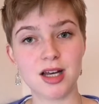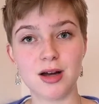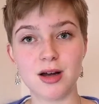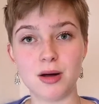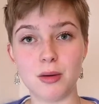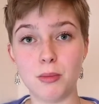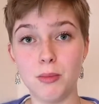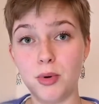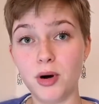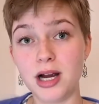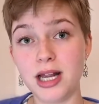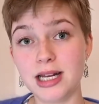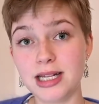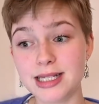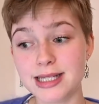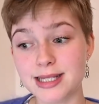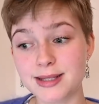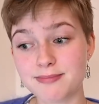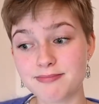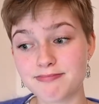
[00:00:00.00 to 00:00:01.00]
boil
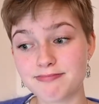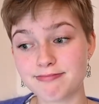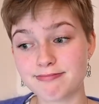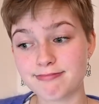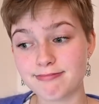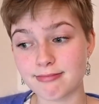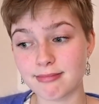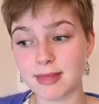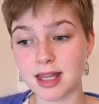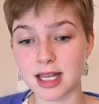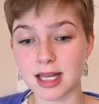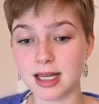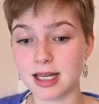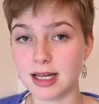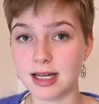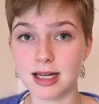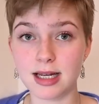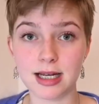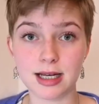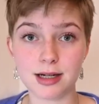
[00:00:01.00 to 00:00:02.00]
it
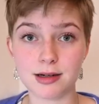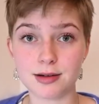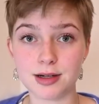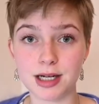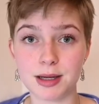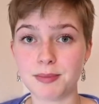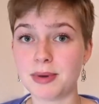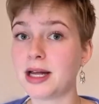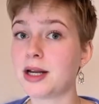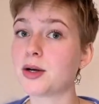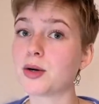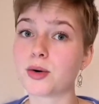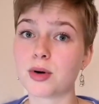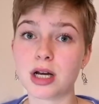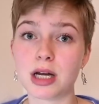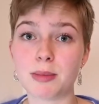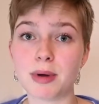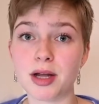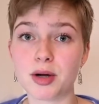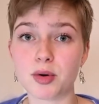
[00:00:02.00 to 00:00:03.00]
either in a pan or in a
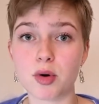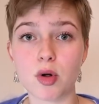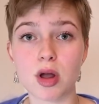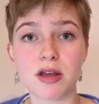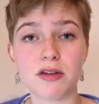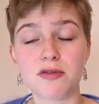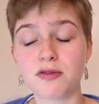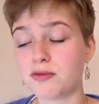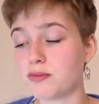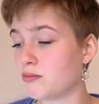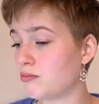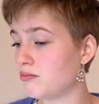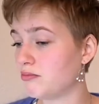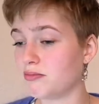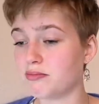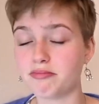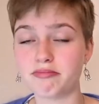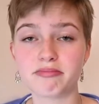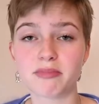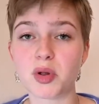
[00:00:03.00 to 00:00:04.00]
microwave,
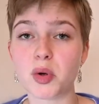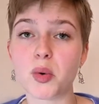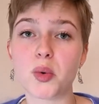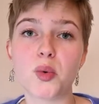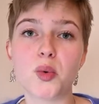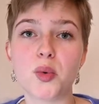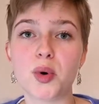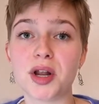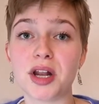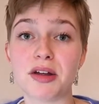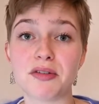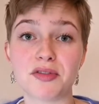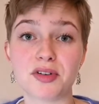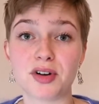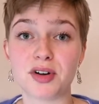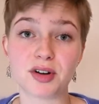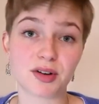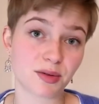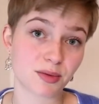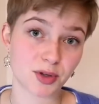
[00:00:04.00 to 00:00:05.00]

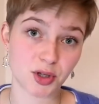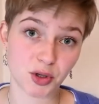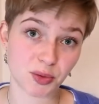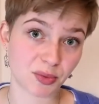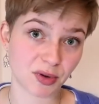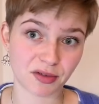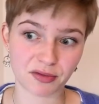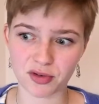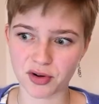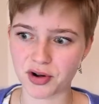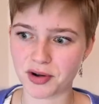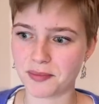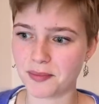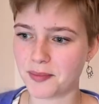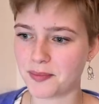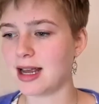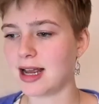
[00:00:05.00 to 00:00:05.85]
whatever you prefer.